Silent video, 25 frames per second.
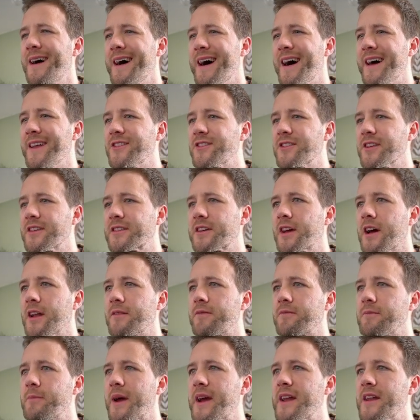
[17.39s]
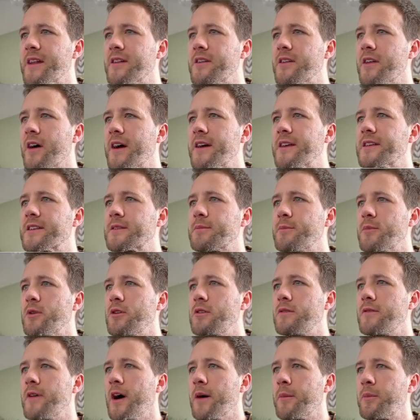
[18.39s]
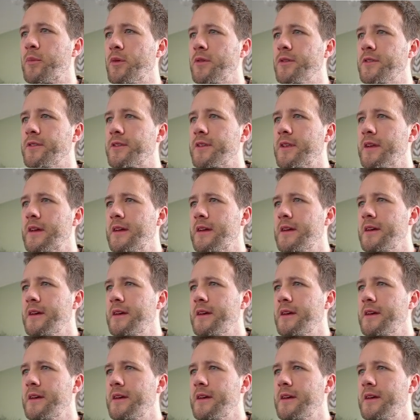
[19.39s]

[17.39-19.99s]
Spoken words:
and it's just kind of made a nice move upwards